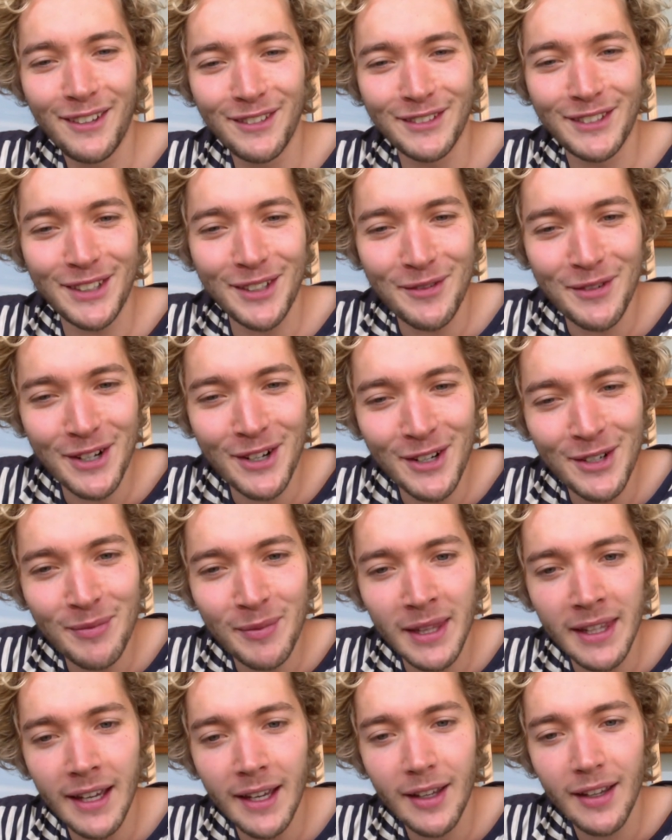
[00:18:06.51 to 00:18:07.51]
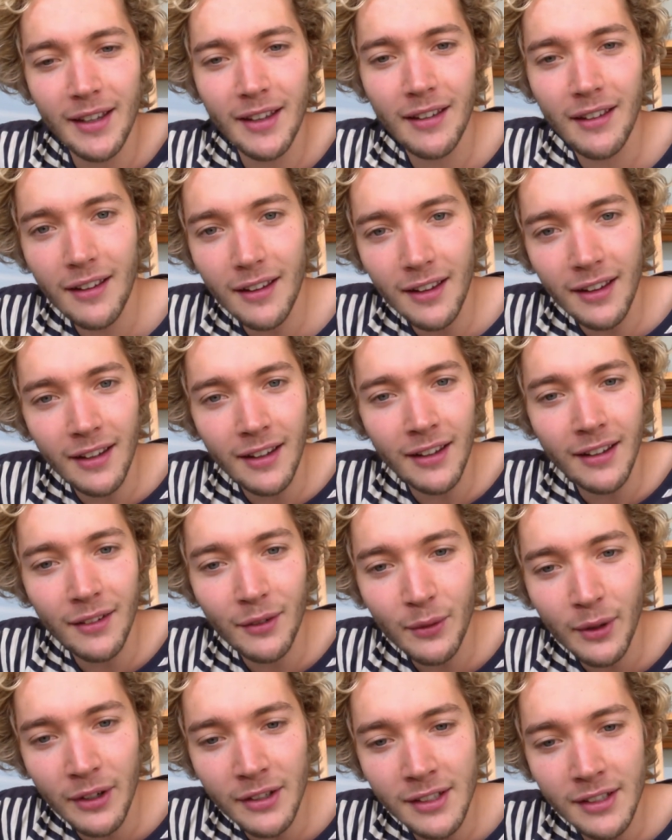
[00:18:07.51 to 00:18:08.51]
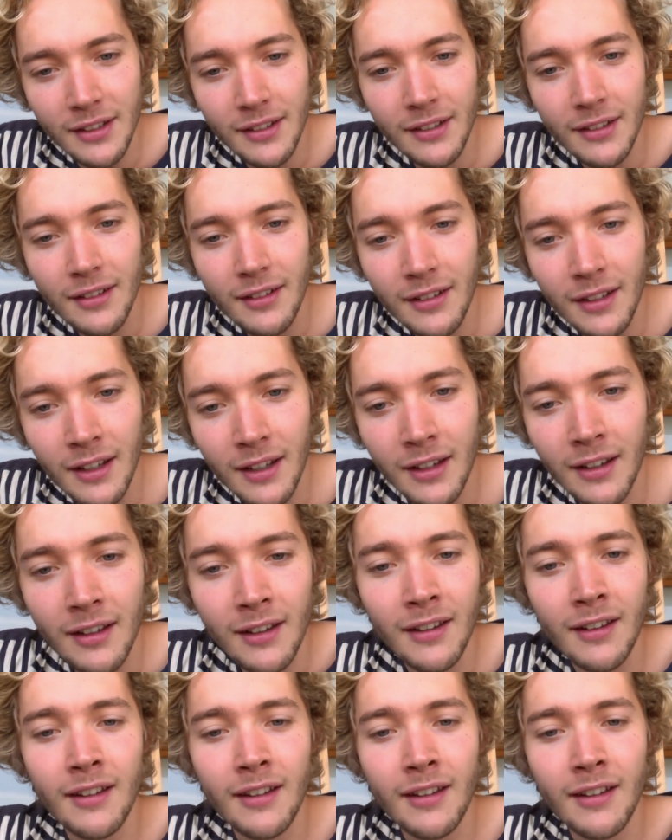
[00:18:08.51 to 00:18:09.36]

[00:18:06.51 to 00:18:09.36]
Someone asked me that. Here, where is it? Yeah.